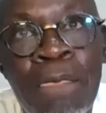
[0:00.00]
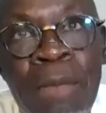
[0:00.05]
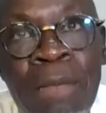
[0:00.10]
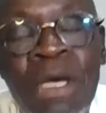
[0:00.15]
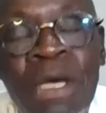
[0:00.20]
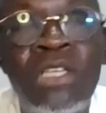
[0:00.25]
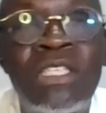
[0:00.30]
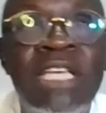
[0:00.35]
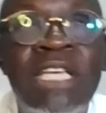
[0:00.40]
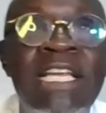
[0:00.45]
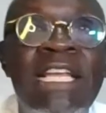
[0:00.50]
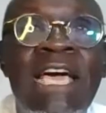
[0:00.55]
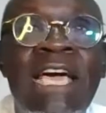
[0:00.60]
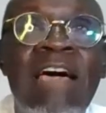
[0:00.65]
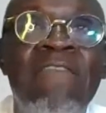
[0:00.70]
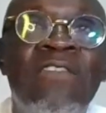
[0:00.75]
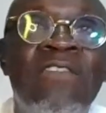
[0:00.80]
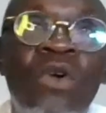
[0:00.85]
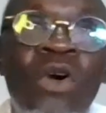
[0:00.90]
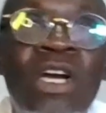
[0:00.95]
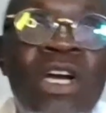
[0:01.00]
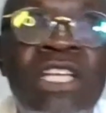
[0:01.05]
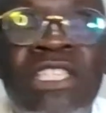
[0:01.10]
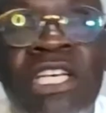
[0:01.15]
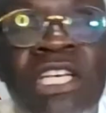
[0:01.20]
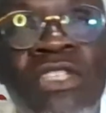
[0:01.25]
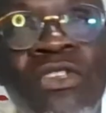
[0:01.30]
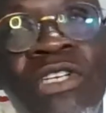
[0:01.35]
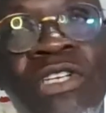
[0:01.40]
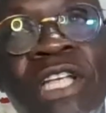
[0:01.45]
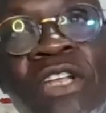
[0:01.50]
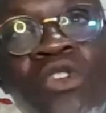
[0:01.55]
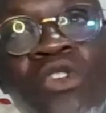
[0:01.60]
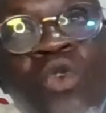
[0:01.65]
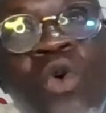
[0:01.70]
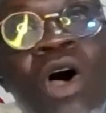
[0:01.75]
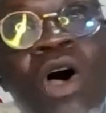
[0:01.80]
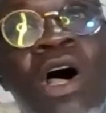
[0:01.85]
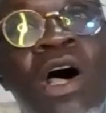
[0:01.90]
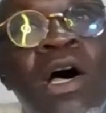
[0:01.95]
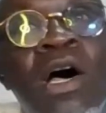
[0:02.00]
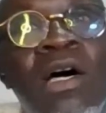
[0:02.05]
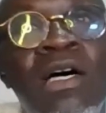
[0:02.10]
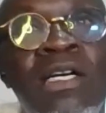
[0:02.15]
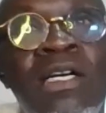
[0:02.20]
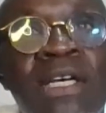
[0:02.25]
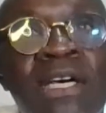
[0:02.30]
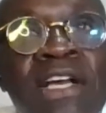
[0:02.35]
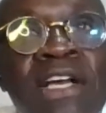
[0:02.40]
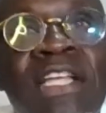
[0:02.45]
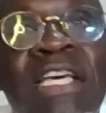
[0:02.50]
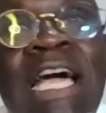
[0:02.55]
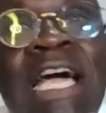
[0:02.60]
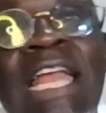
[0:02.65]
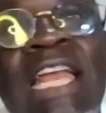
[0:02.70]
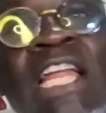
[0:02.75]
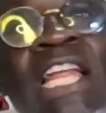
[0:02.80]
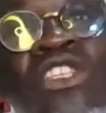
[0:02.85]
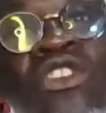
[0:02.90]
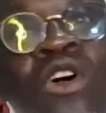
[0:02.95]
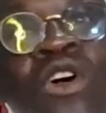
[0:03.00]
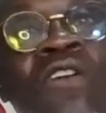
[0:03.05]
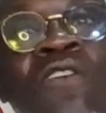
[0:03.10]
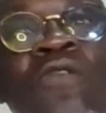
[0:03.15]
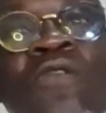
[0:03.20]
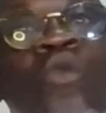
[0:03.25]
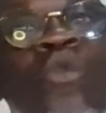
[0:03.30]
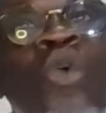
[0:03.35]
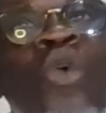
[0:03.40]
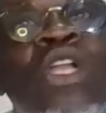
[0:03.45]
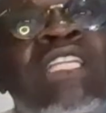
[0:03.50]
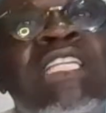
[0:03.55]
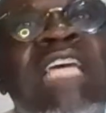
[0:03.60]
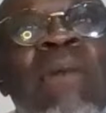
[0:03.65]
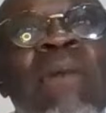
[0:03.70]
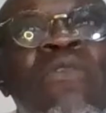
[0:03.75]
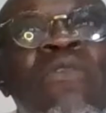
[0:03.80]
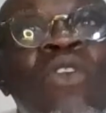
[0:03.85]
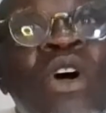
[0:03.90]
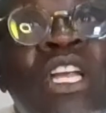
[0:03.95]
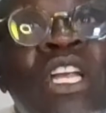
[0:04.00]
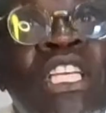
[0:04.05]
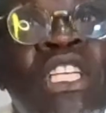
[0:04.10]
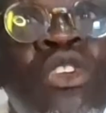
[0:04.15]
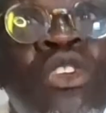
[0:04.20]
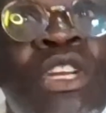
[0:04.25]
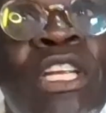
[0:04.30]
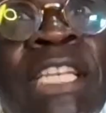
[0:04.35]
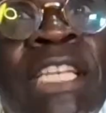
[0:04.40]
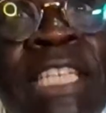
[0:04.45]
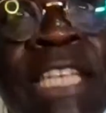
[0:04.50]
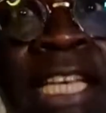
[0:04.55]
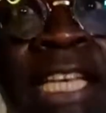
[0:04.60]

Because in every organization that you are, regardless of what type of organization it